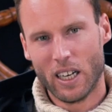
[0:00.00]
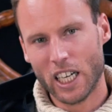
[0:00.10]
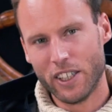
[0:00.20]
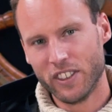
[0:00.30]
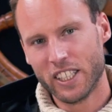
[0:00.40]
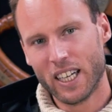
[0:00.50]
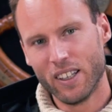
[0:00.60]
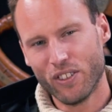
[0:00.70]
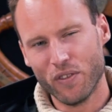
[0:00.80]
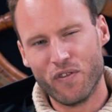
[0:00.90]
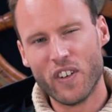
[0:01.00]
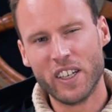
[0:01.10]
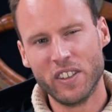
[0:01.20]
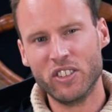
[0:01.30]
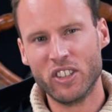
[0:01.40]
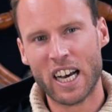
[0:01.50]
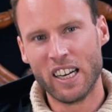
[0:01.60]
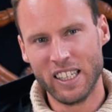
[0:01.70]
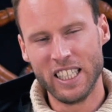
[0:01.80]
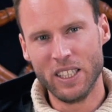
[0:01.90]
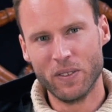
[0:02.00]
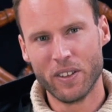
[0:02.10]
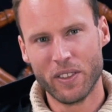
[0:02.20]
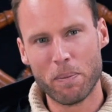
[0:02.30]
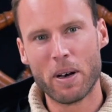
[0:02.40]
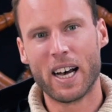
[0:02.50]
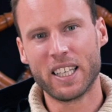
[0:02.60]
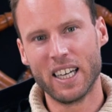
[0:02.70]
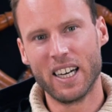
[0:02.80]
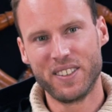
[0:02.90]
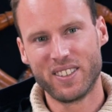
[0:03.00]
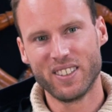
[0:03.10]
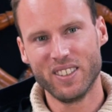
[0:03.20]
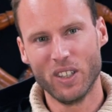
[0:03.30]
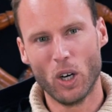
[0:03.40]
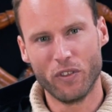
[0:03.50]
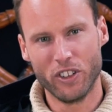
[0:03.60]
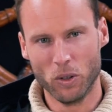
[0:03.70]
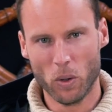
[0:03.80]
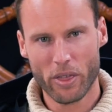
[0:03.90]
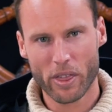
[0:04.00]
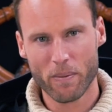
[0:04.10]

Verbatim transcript: Ivory gulls very rarely leave the pack ice of the north.